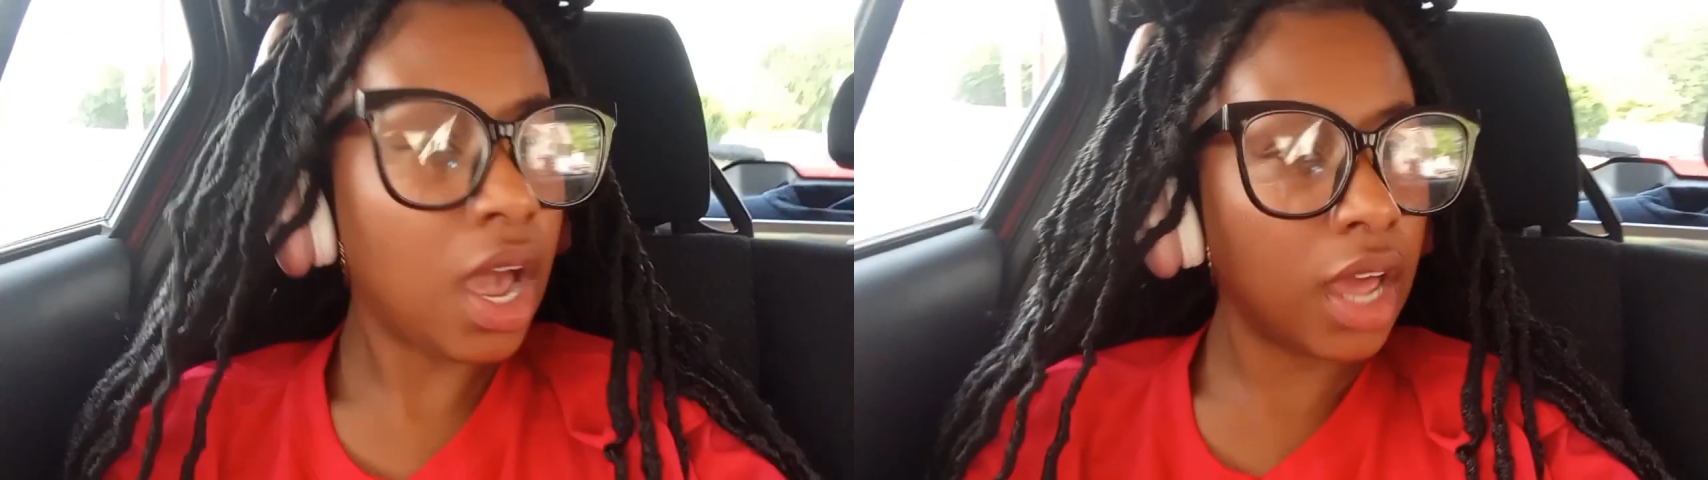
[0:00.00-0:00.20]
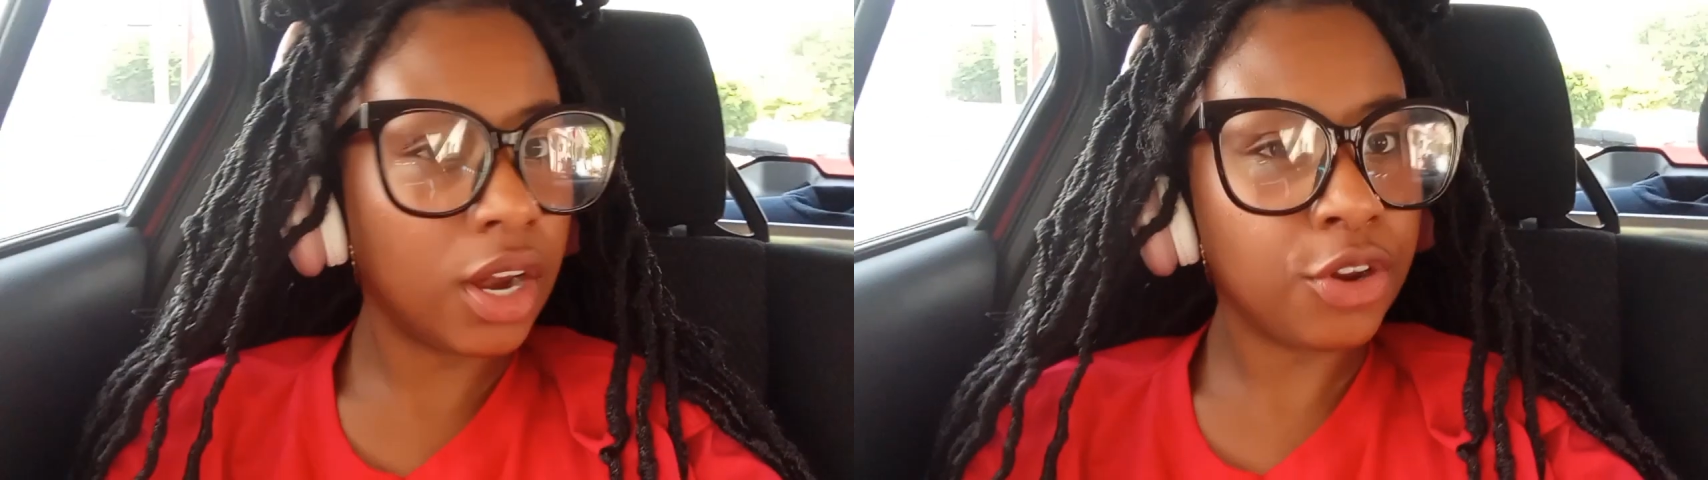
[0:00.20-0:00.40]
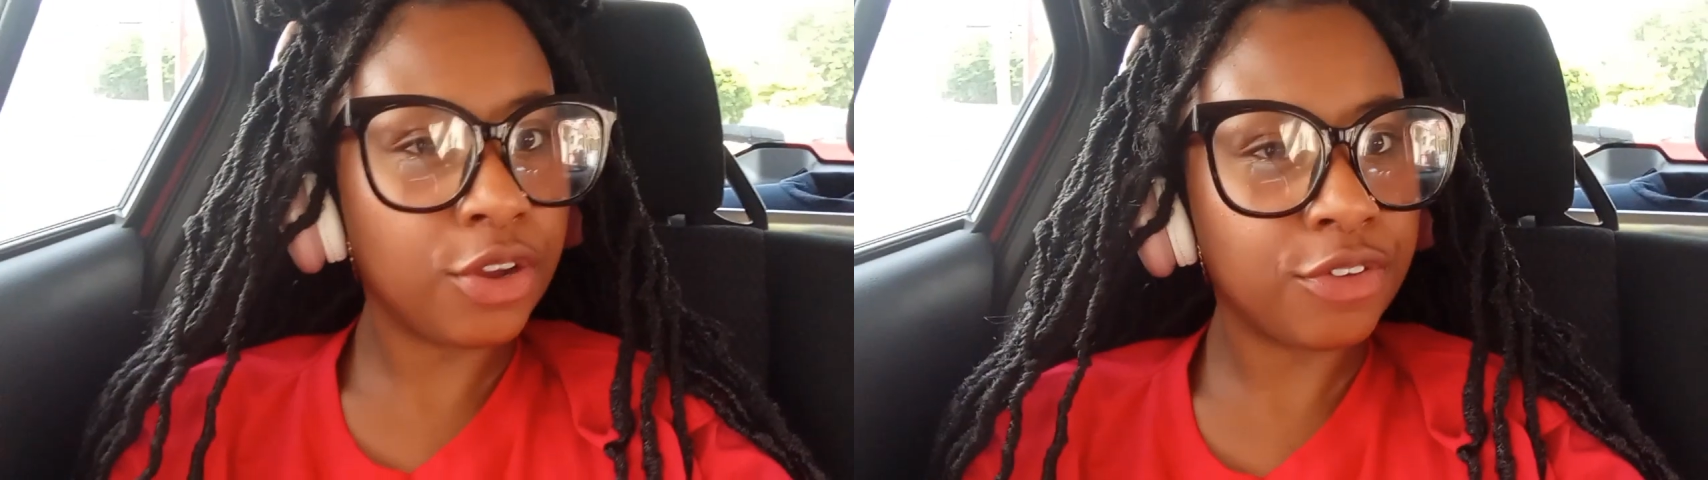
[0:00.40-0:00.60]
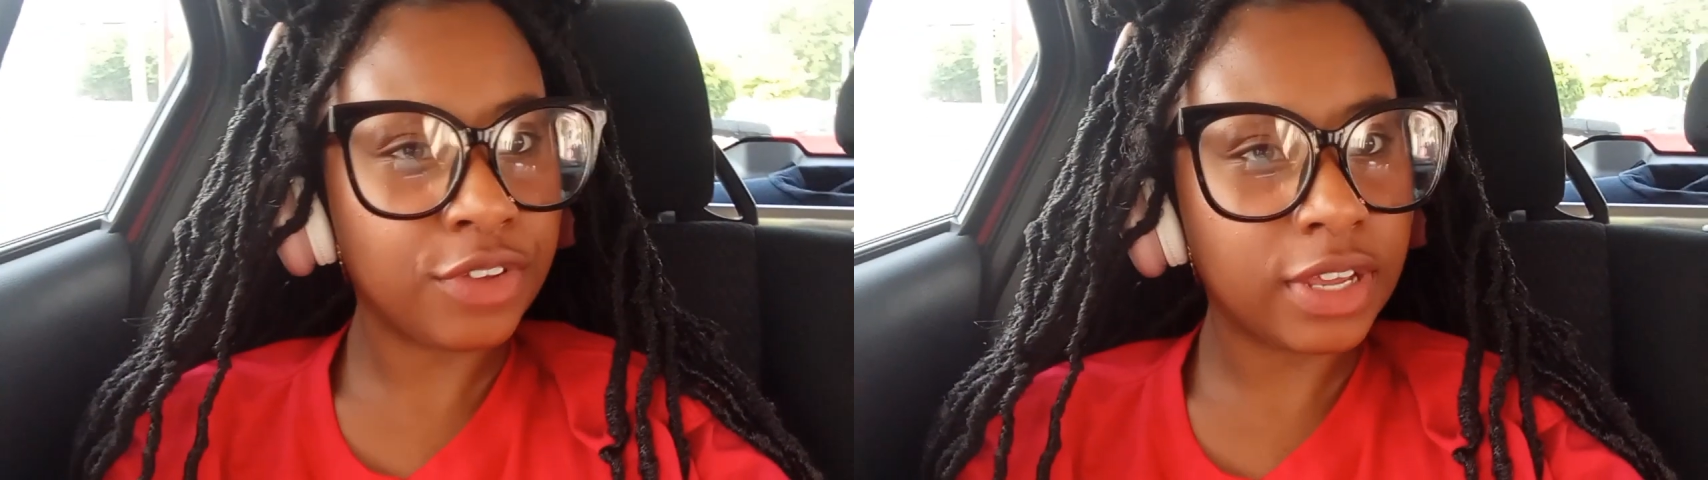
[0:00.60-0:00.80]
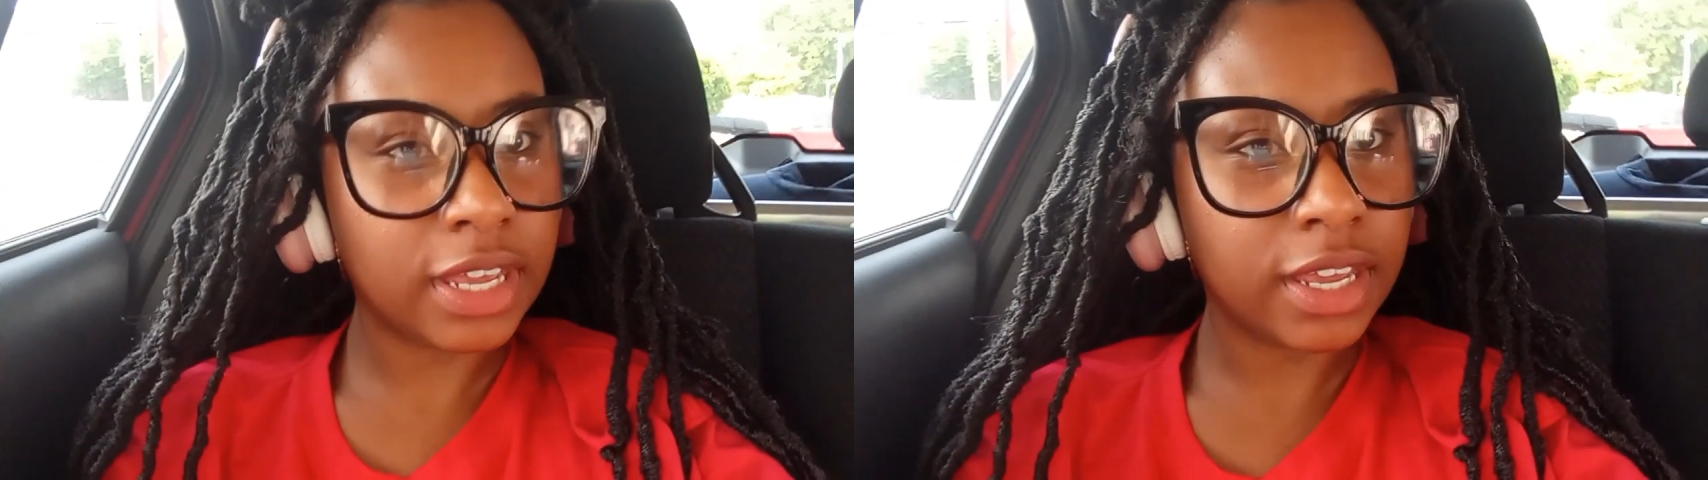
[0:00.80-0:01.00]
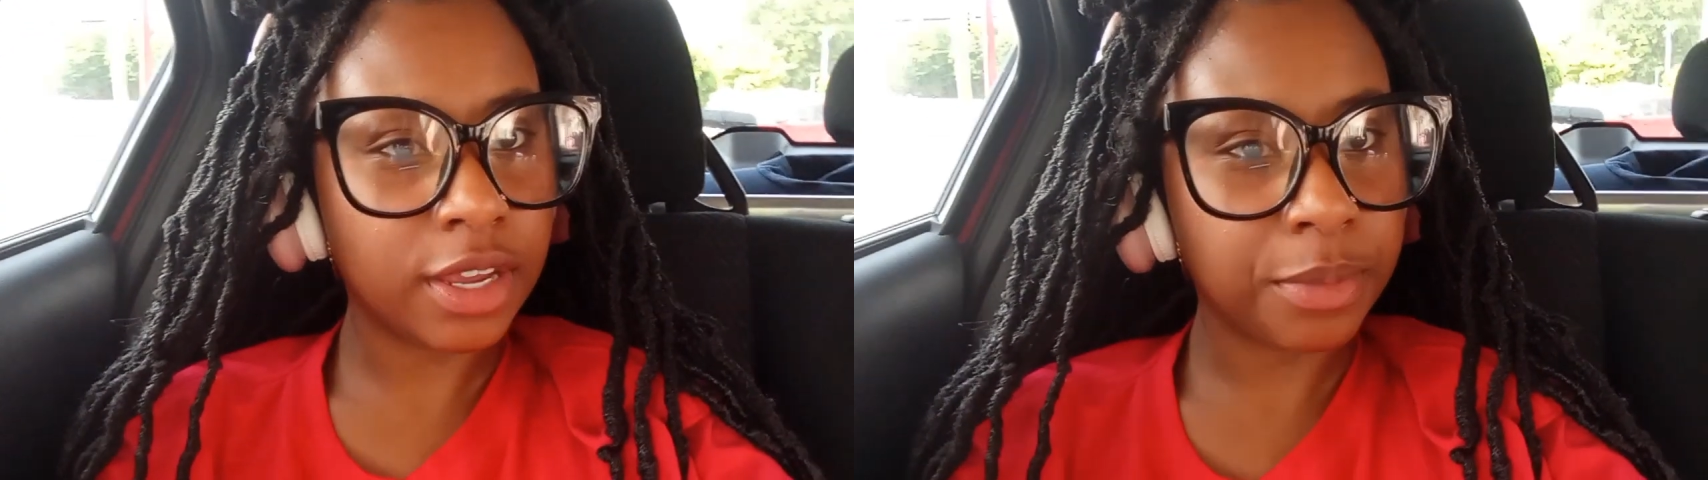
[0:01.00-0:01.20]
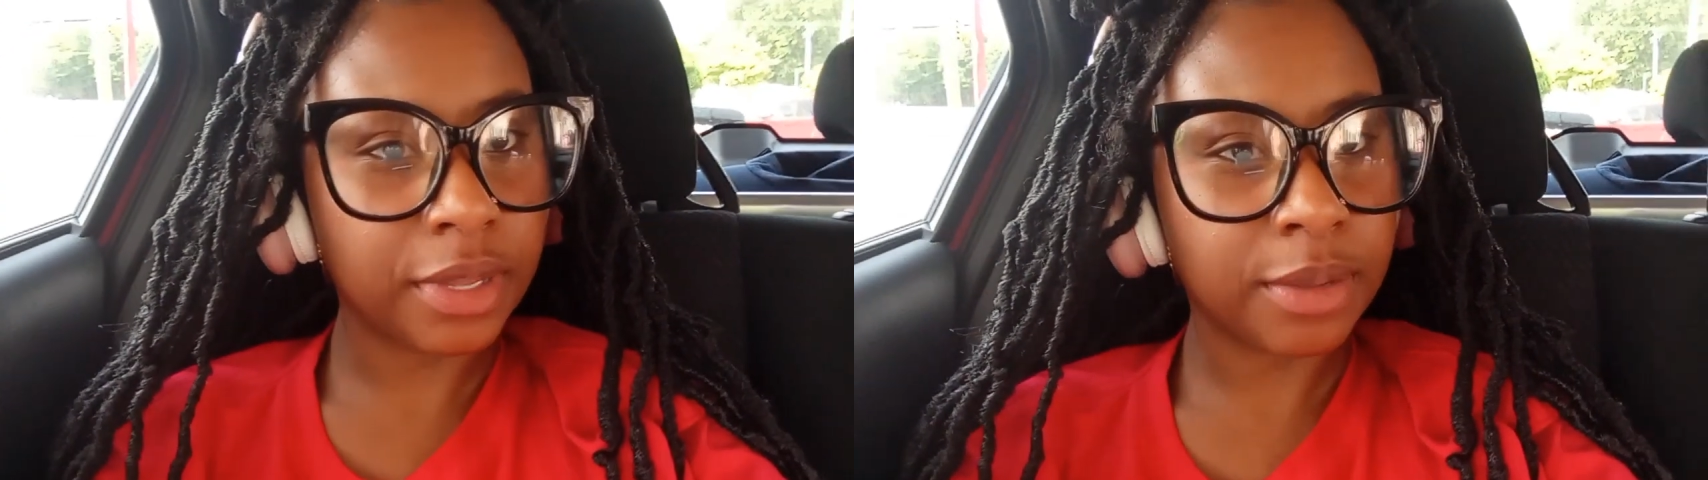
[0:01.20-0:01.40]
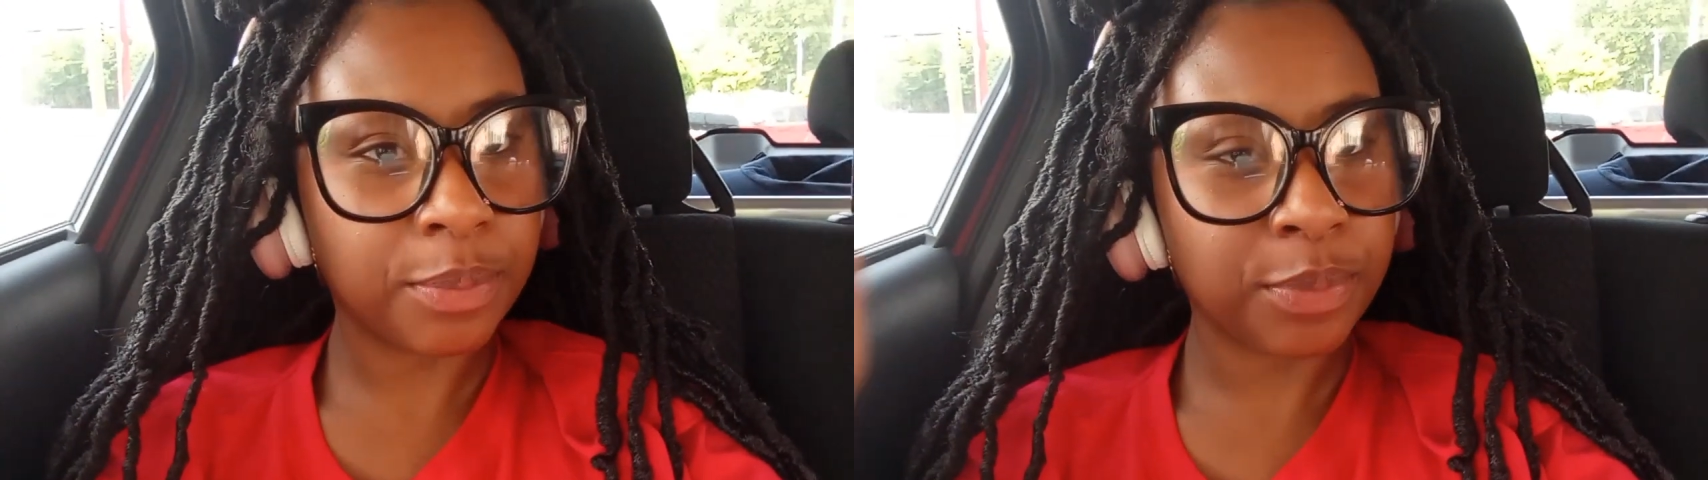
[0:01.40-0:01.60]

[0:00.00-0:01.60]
I don't know uh, if you can hear me